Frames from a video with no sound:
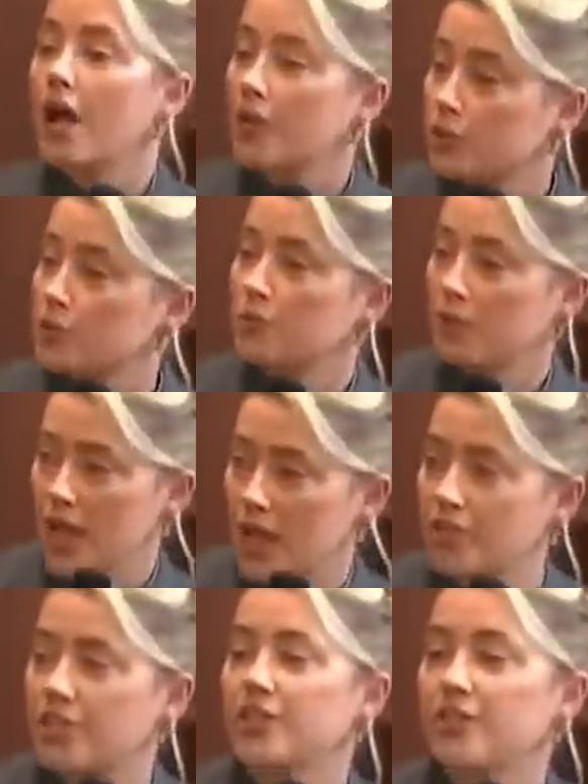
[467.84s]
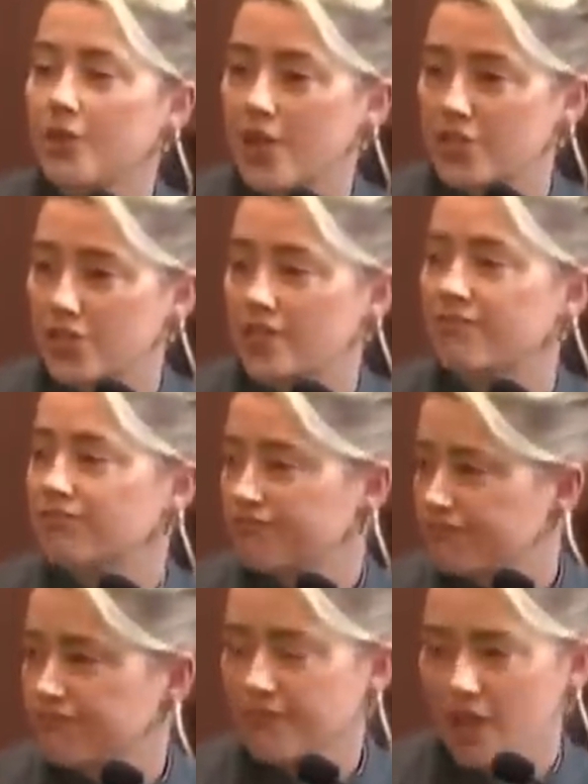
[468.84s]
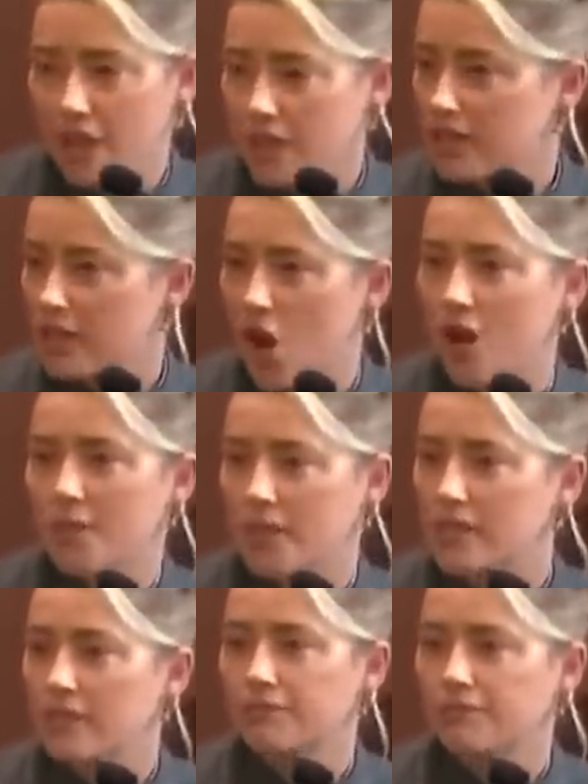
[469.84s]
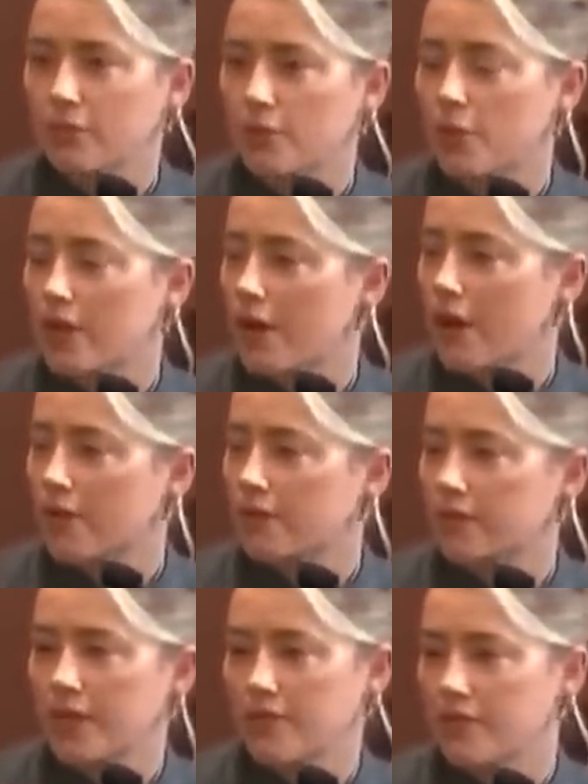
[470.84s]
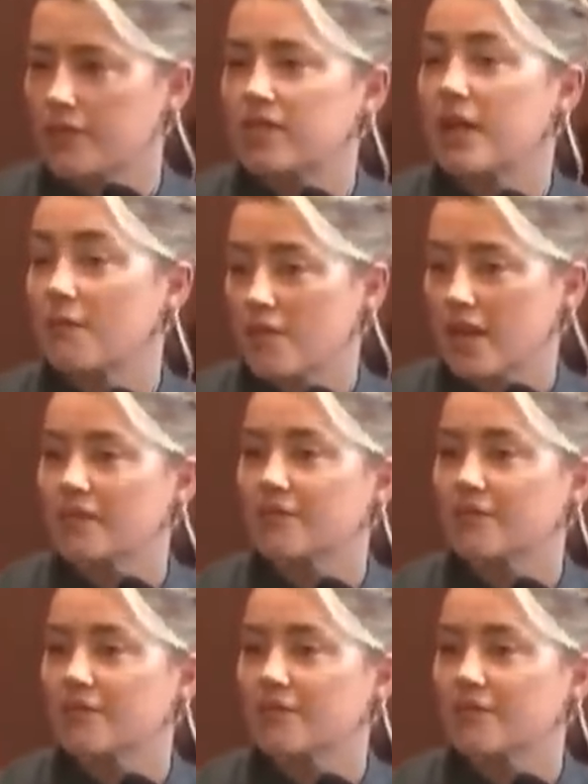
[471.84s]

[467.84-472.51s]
I use pledge and donation synonymous with one another. But I don't.